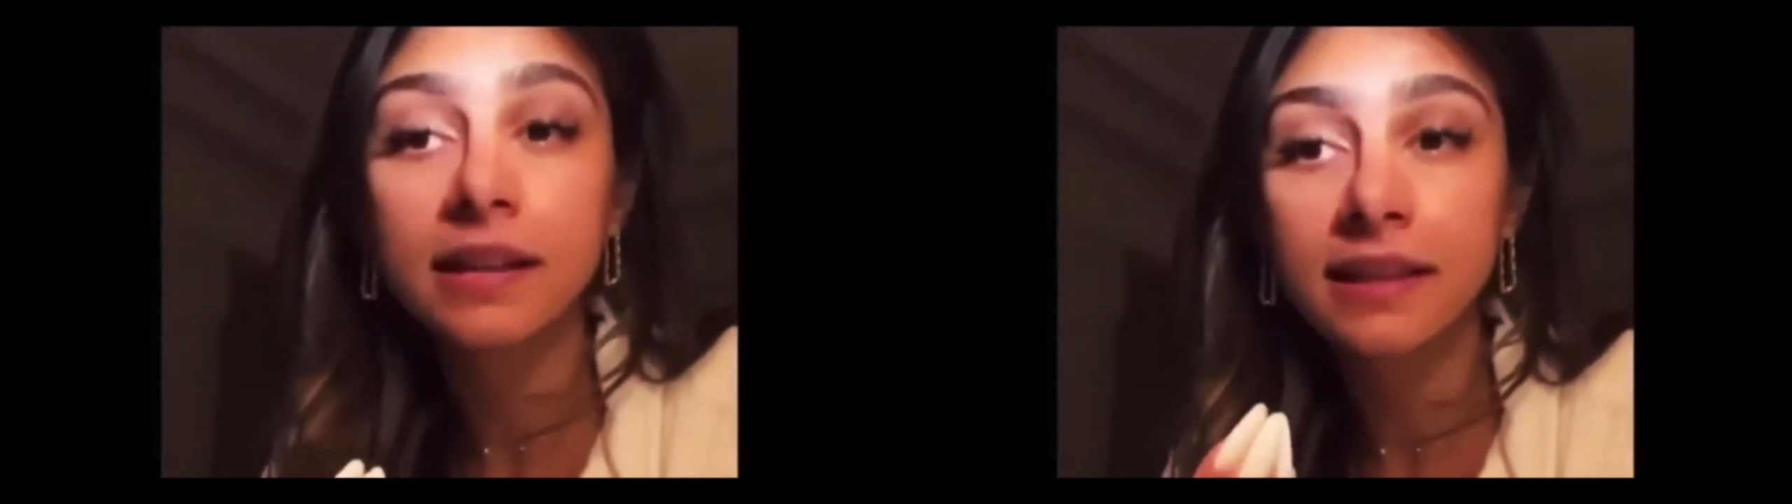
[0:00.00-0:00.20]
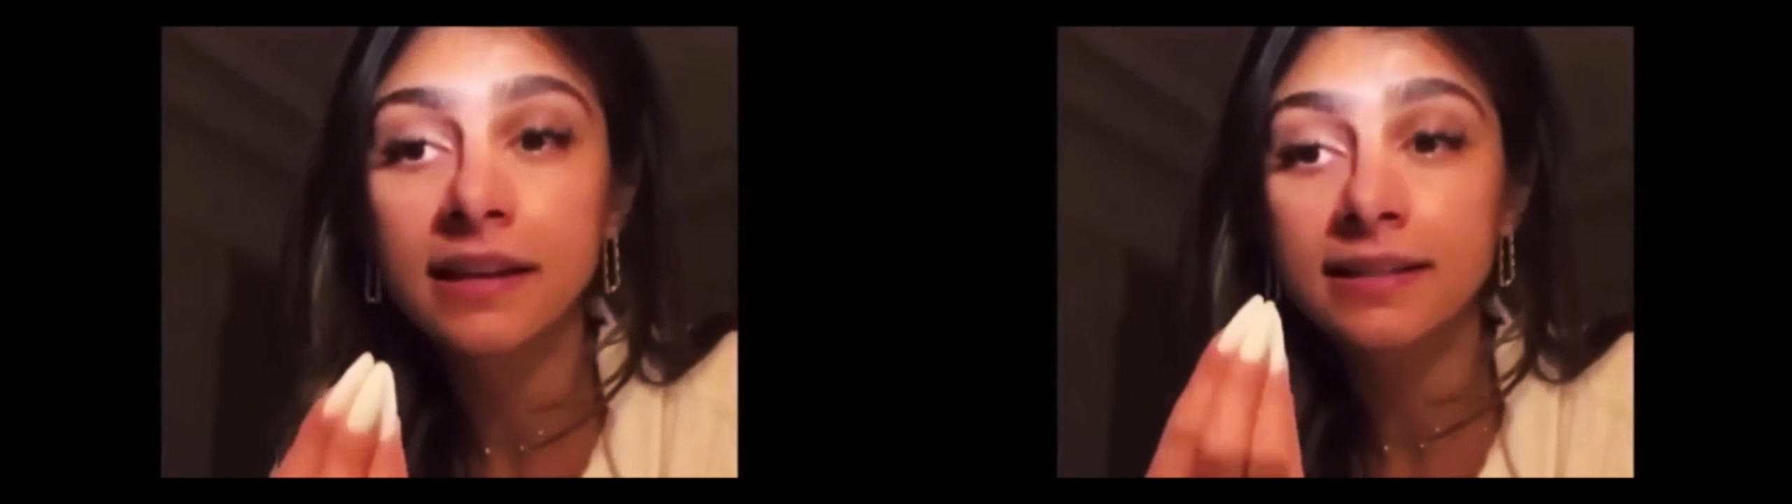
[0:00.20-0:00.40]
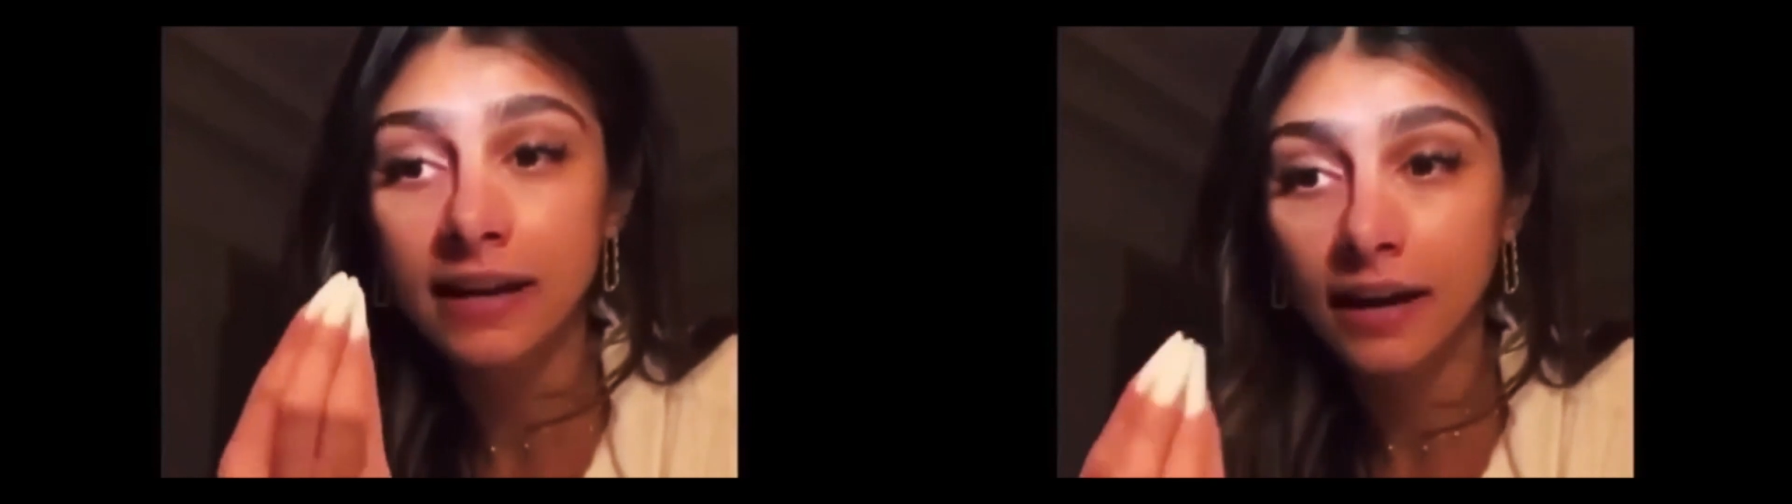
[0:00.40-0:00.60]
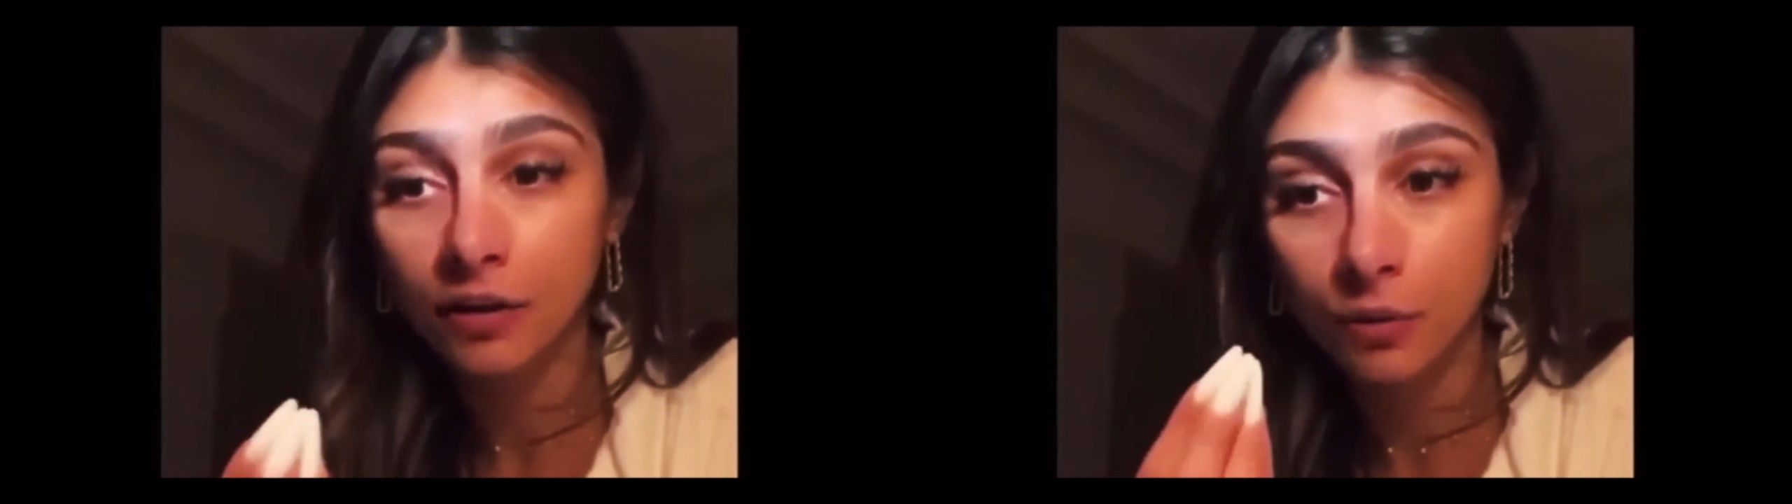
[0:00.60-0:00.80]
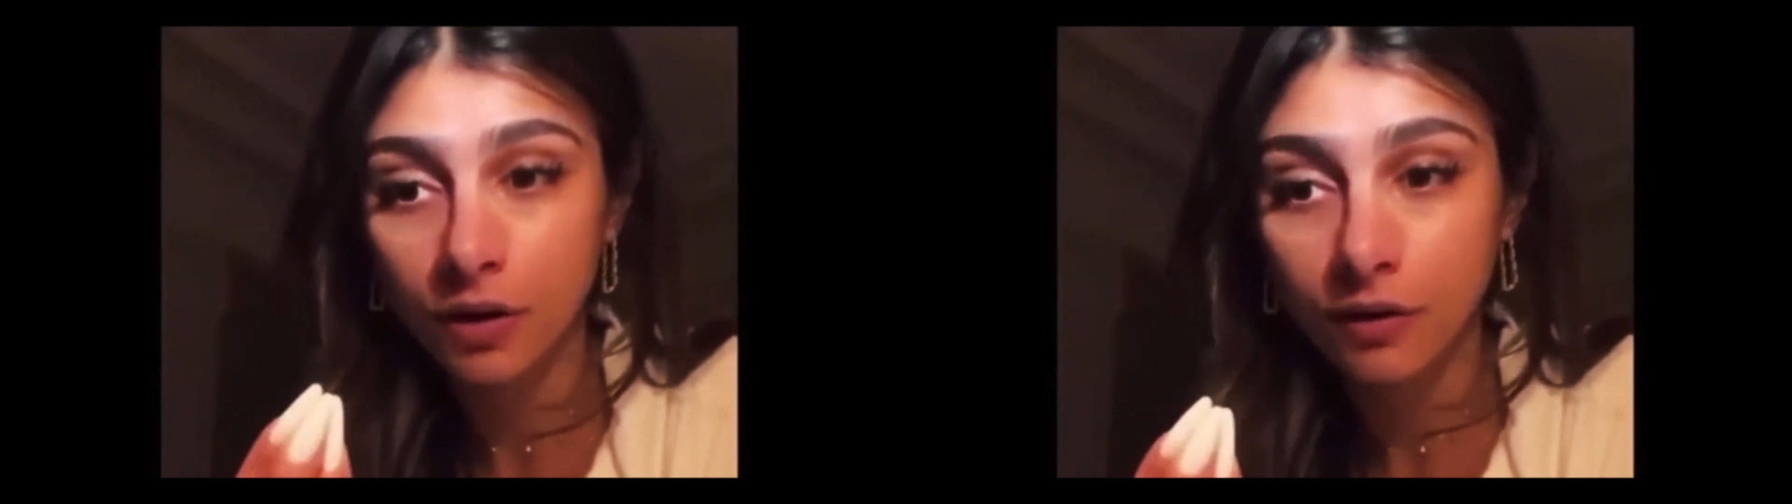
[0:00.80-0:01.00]
in the entire
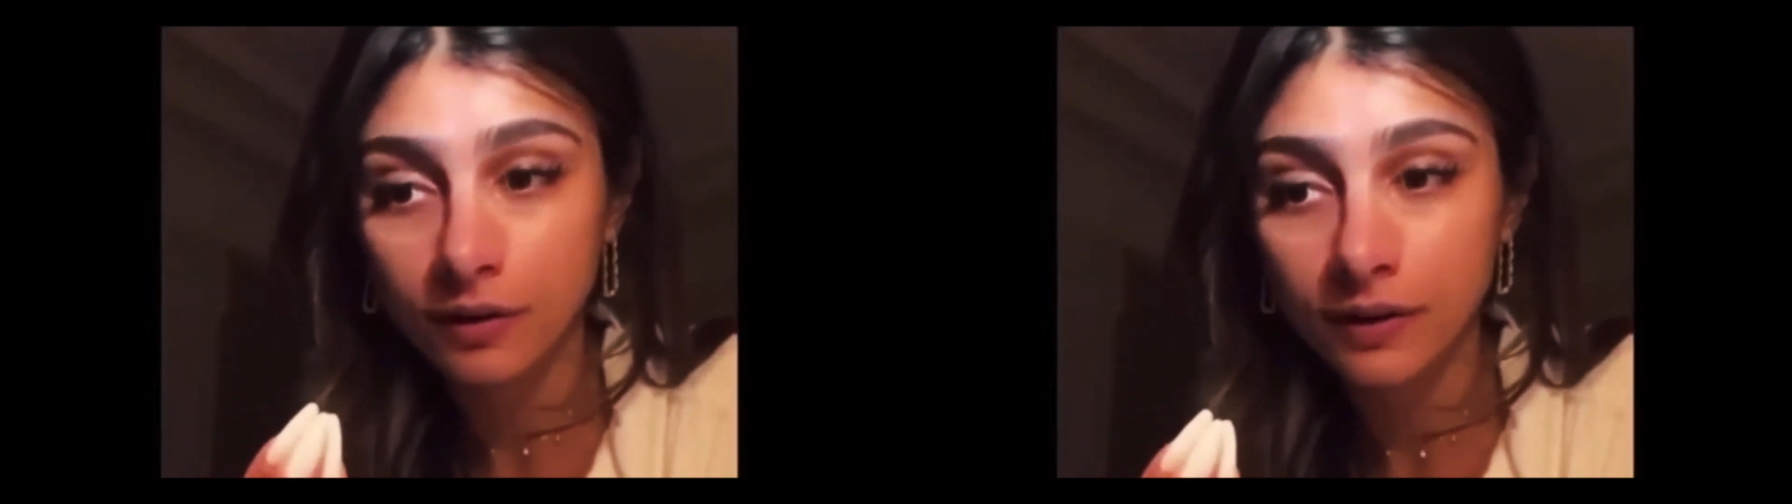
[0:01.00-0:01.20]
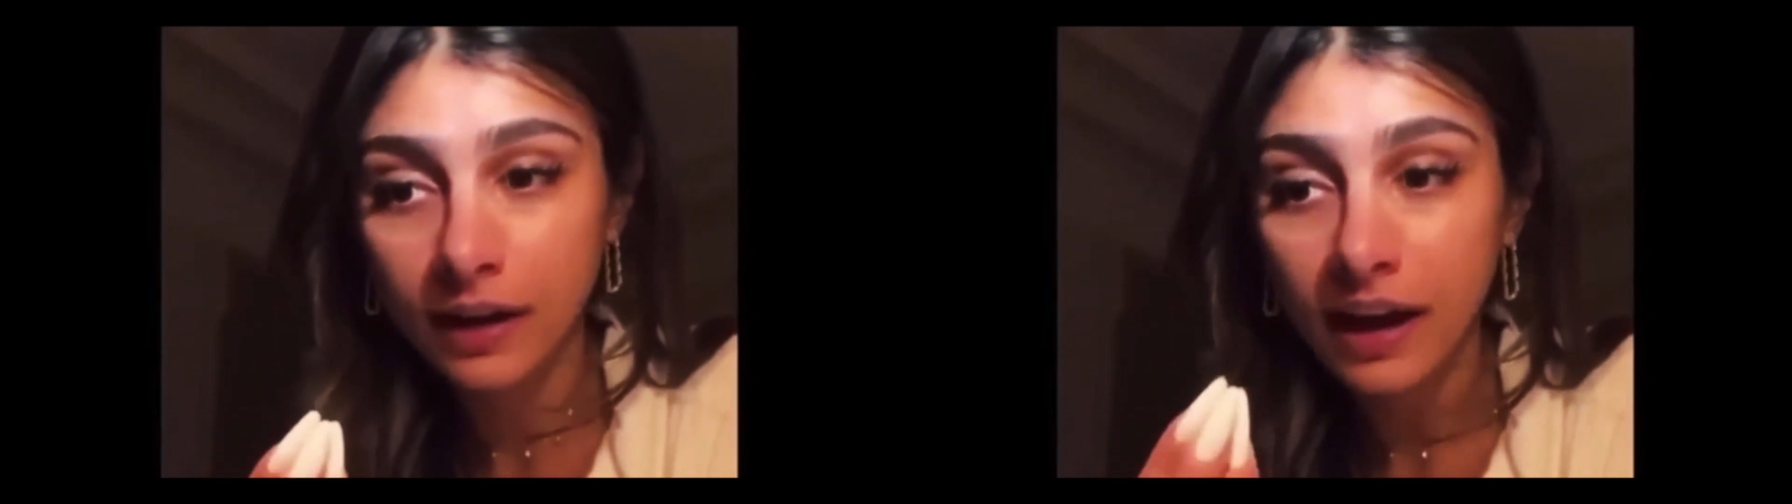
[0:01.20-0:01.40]
world.